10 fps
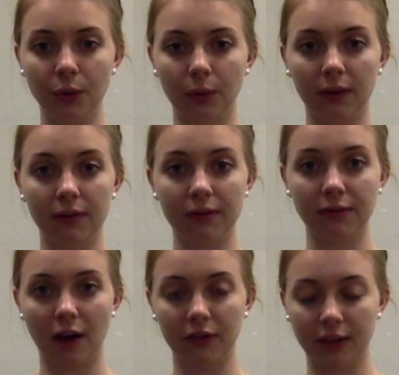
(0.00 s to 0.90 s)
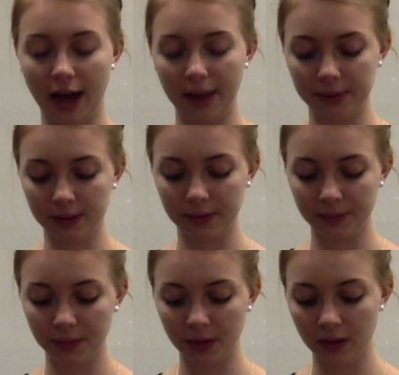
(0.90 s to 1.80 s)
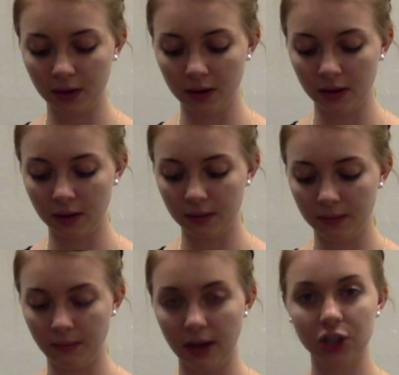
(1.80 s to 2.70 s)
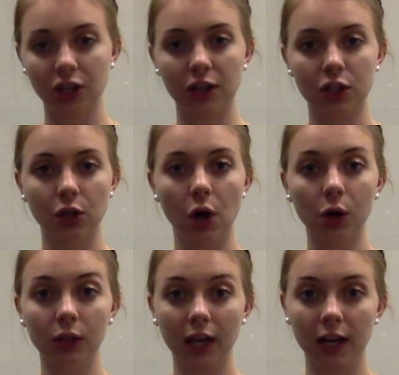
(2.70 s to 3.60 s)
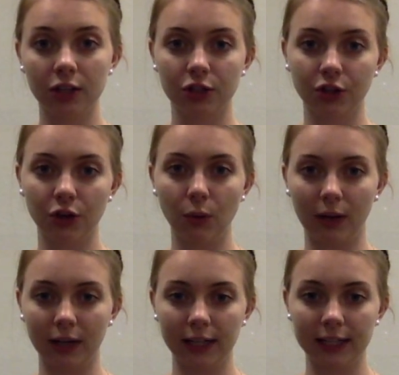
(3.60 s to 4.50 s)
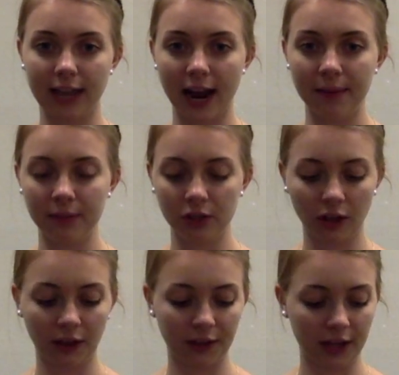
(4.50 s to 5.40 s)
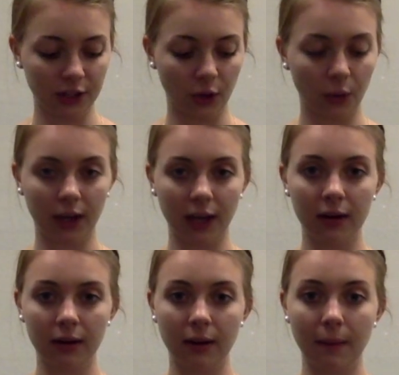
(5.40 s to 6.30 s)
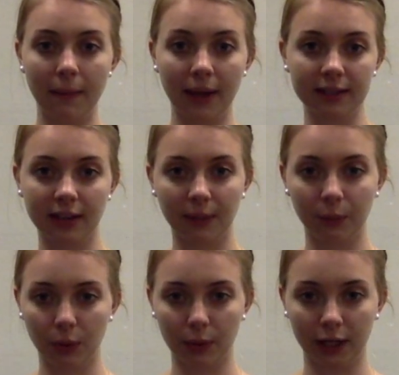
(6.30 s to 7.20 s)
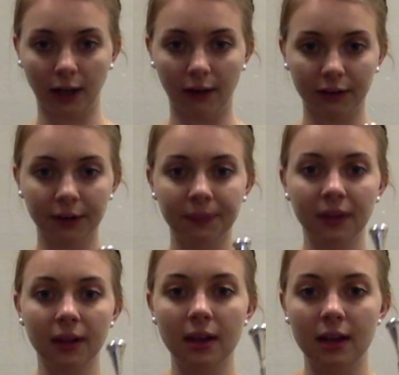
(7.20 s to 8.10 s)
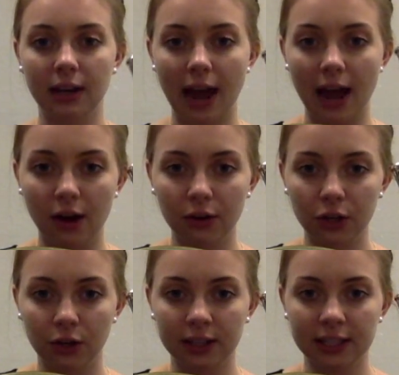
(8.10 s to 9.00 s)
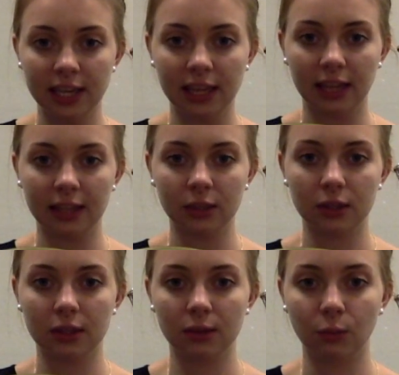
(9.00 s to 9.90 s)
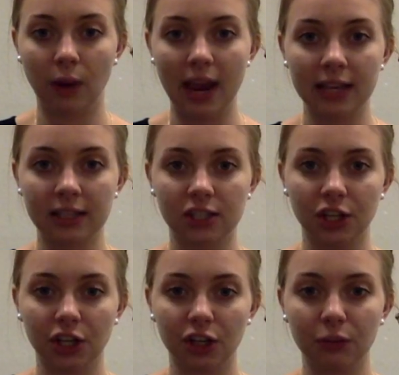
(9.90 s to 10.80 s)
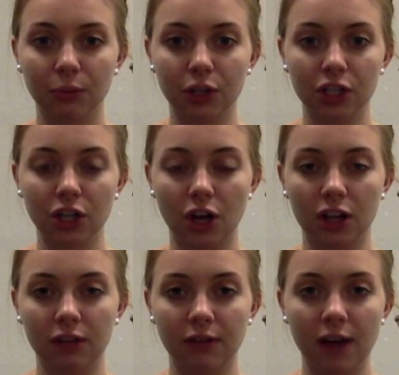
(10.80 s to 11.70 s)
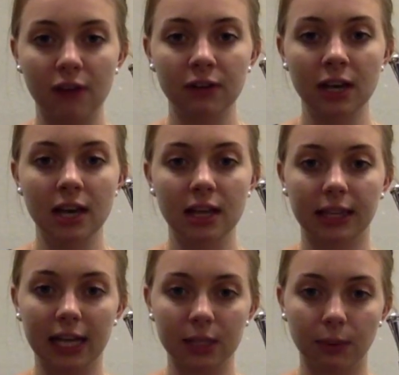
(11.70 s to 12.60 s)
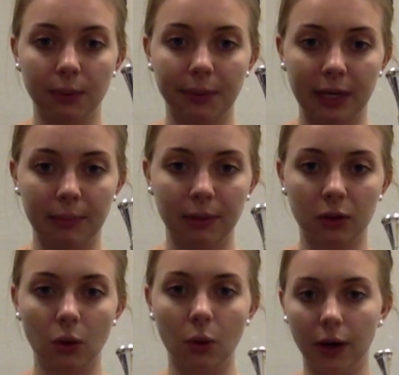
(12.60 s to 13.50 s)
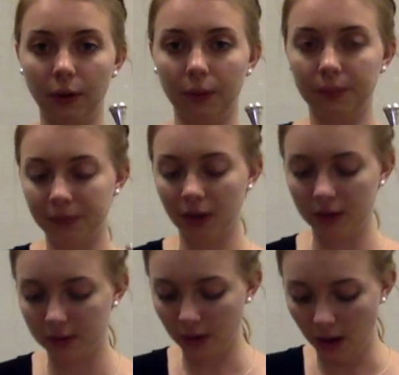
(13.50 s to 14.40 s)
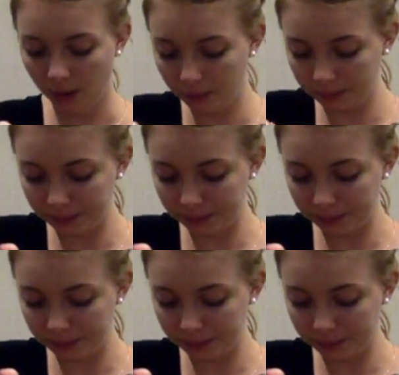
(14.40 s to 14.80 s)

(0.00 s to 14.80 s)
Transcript: one of the valve caps. Make sure that you only unscrew one at a time so that they don't get mixed up with one another. Now you can see that this raised circular portion on the valve, that's where we want to put the oil. So